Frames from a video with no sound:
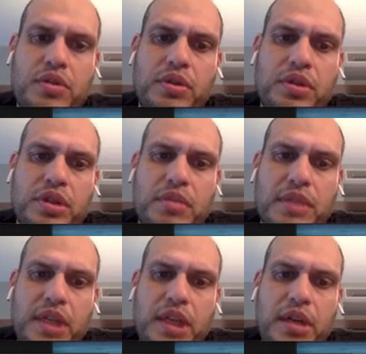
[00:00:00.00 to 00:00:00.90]
to
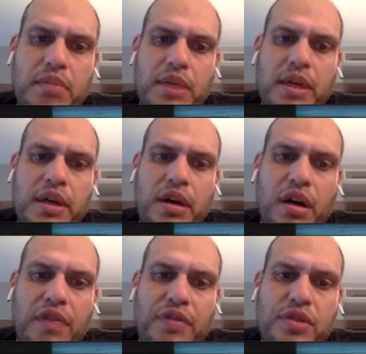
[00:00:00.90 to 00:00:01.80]
determine the number
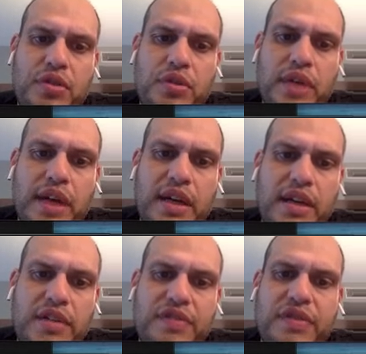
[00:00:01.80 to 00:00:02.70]
of true
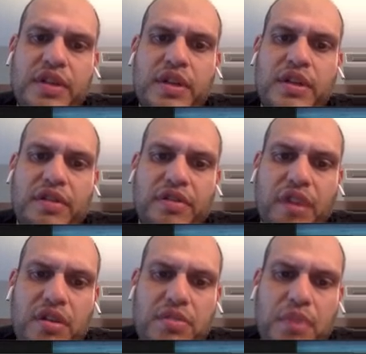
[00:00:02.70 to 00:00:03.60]
negative, the
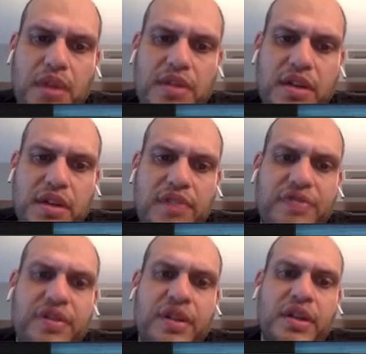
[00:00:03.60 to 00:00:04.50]
false
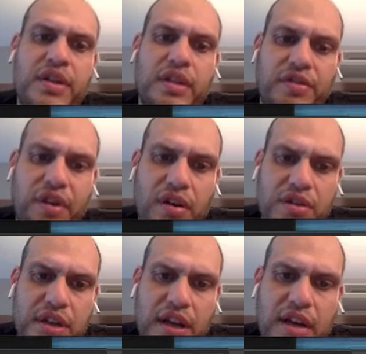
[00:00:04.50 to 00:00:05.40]
positive, the
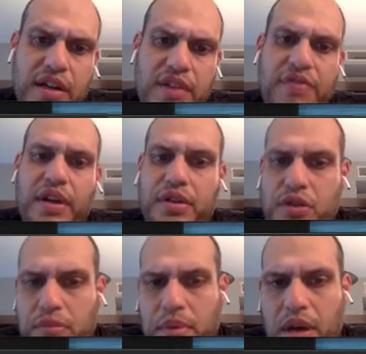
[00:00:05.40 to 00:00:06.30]
false negative,
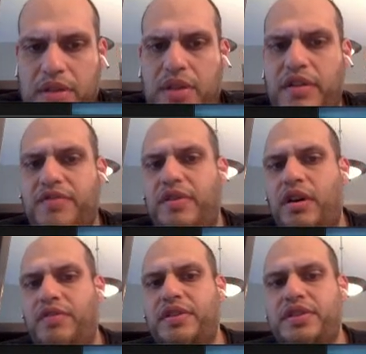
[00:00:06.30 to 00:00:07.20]
and true positive
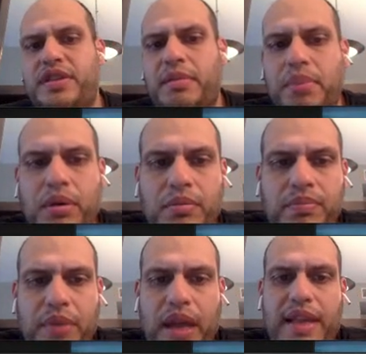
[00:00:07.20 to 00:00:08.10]
of the sample.
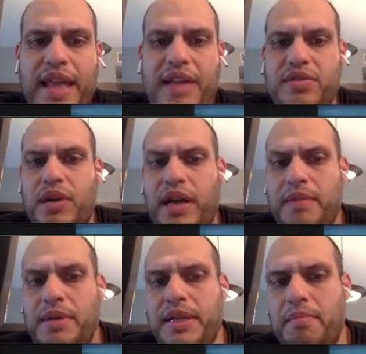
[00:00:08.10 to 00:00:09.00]
And that's
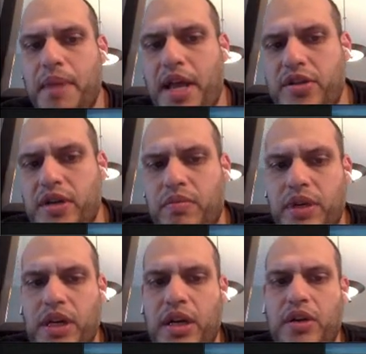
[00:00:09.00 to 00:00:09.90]
going to be the
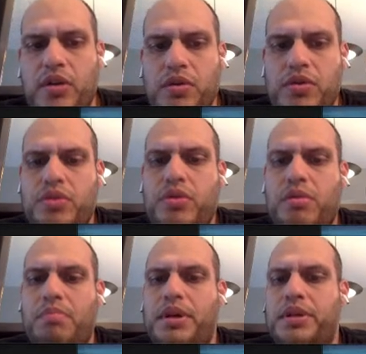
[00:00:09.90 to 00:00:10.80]
metric we're going to use to
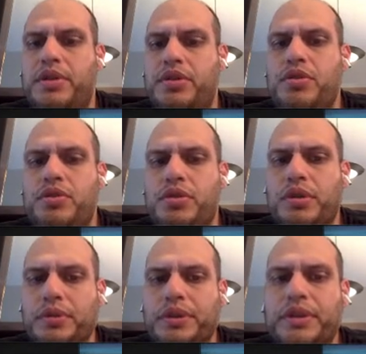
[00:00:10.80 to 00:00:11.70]
compare the two
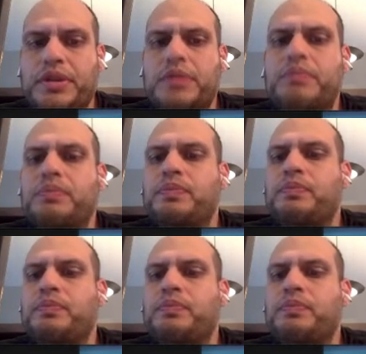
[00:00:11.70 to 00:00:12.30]
solutions,